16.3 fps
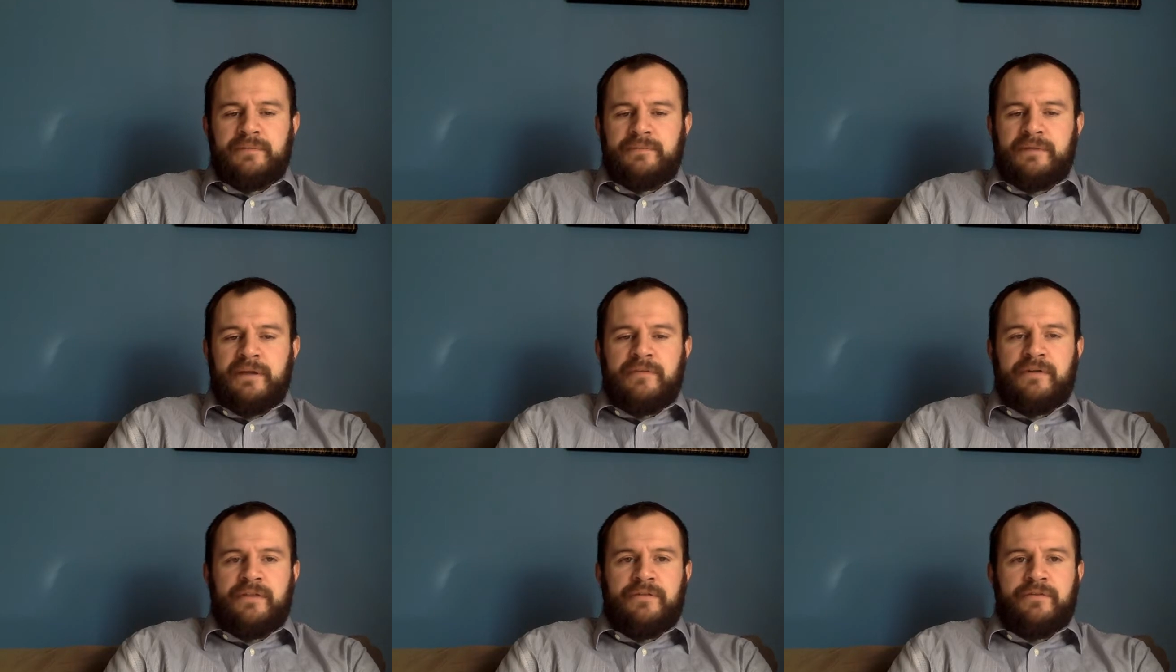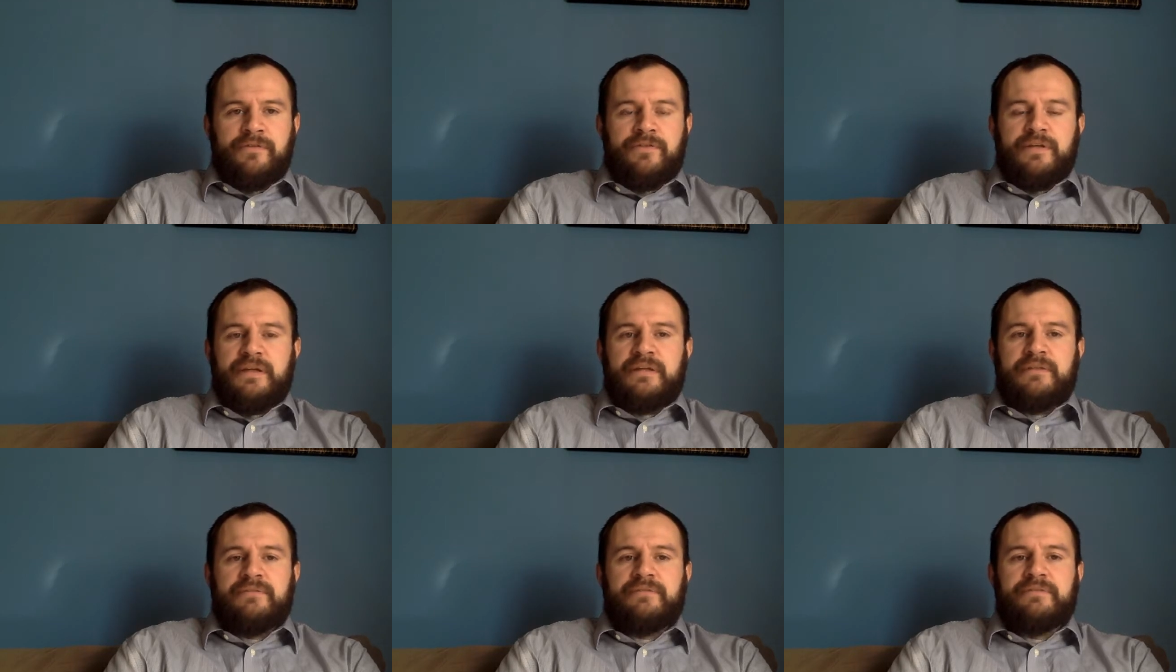other
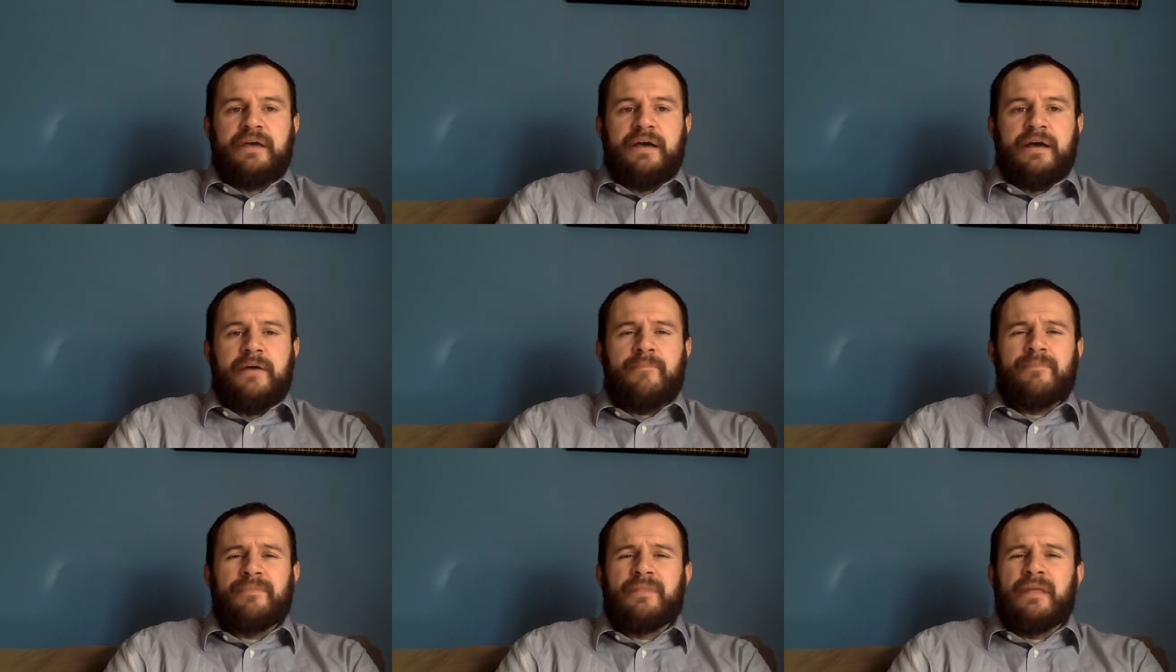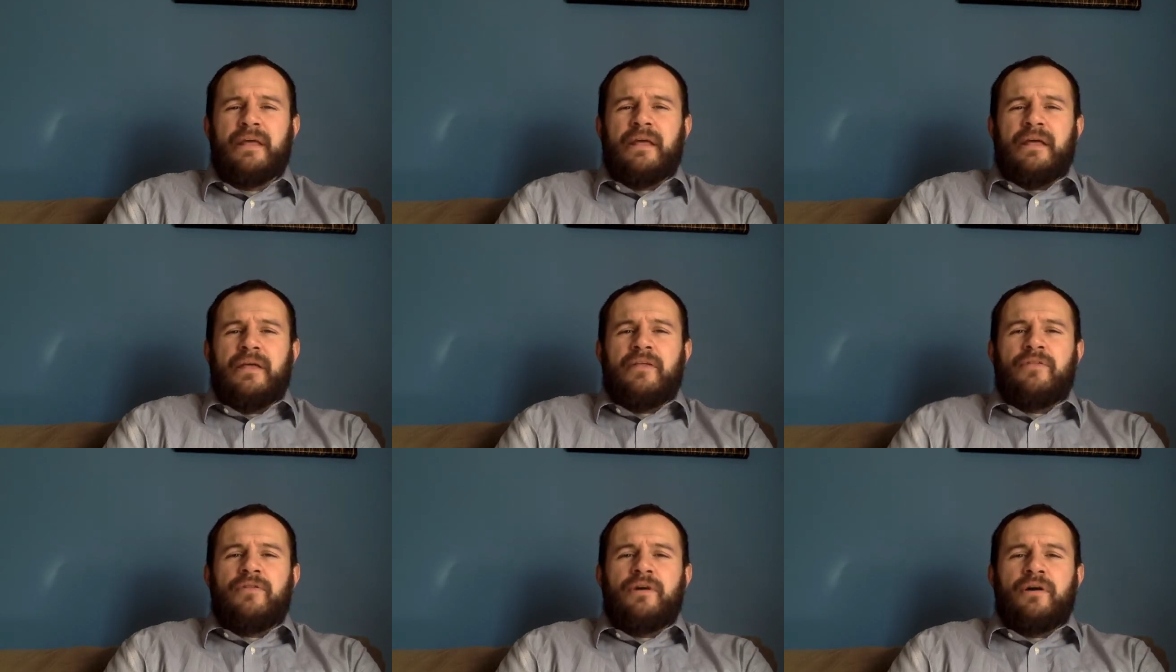things.
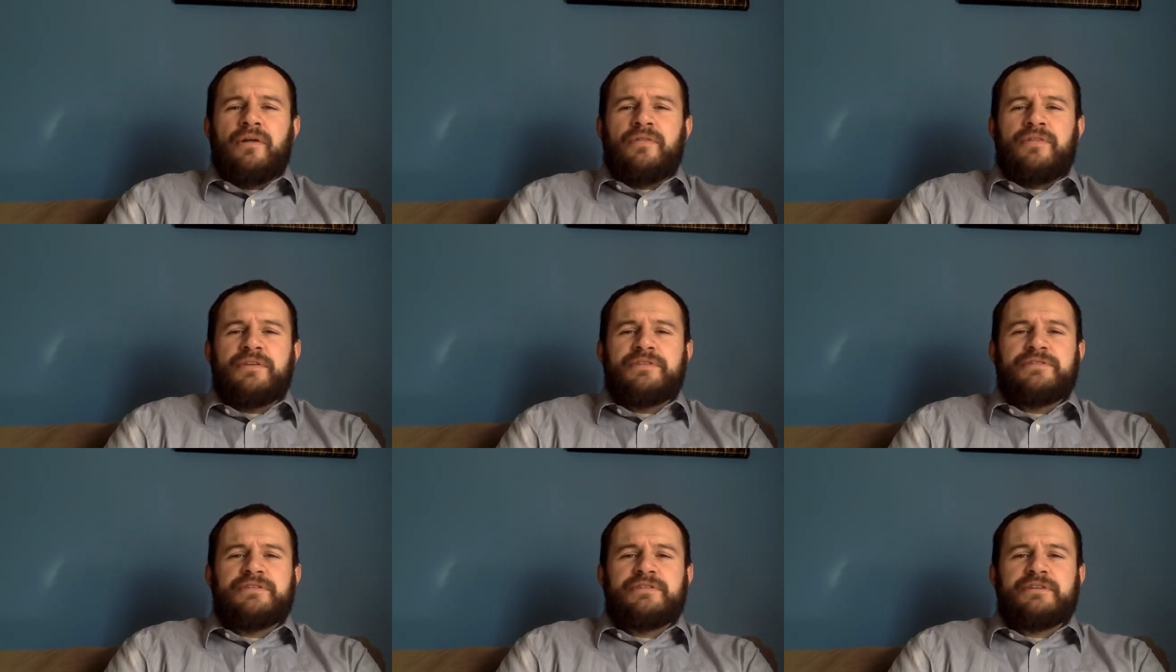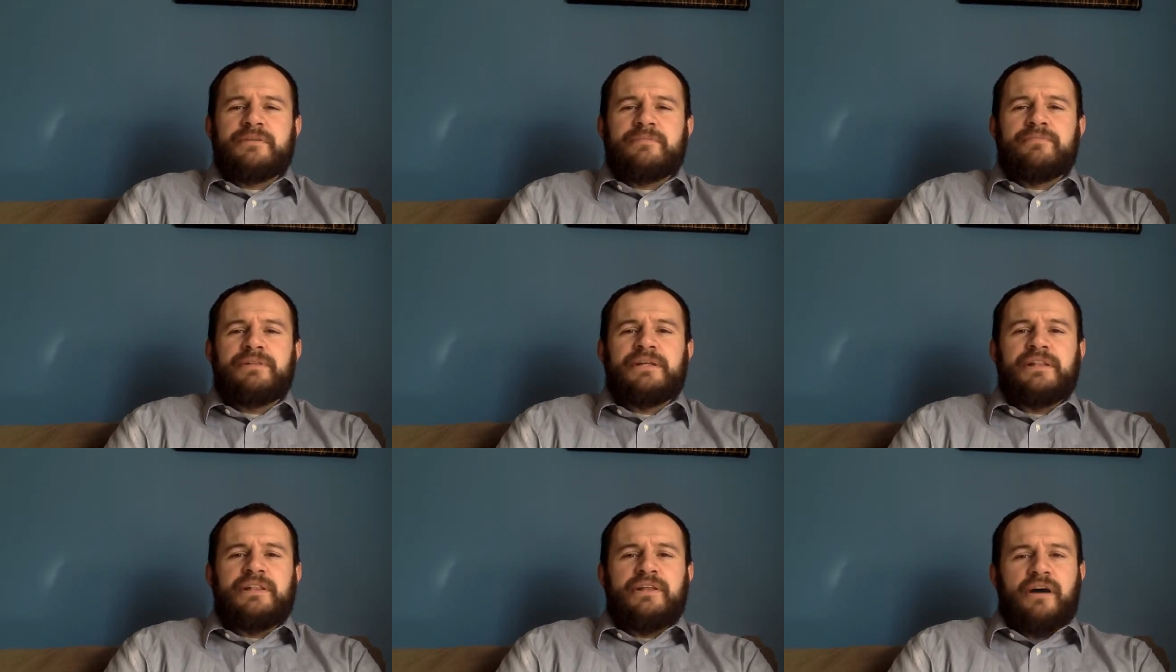This is
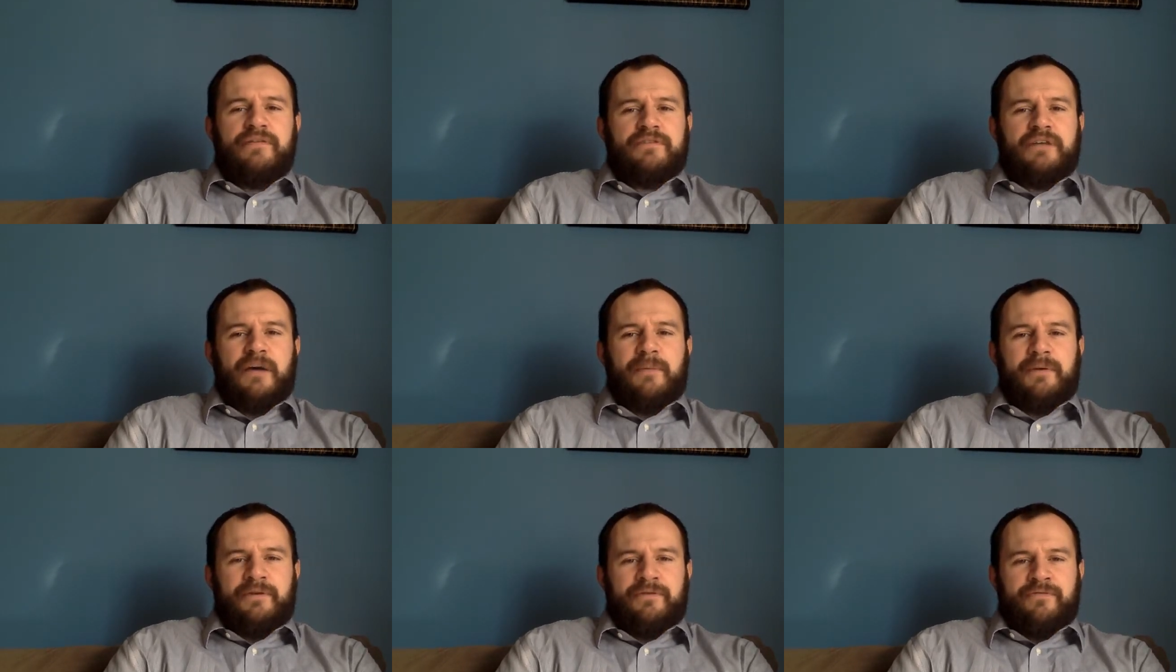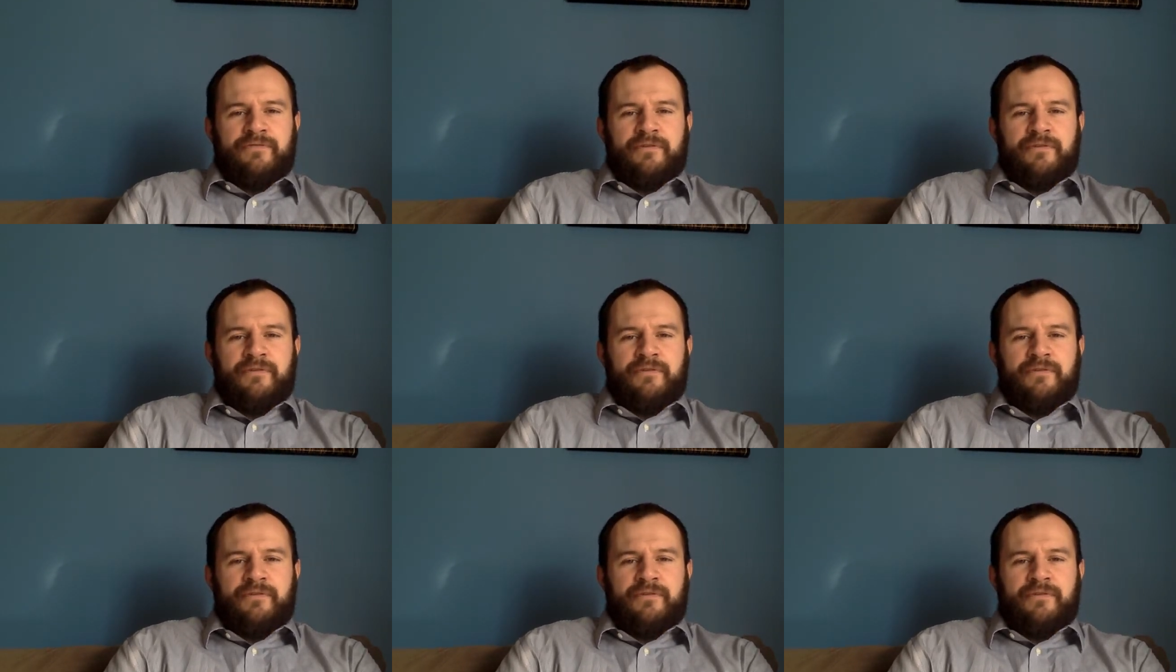completely off topic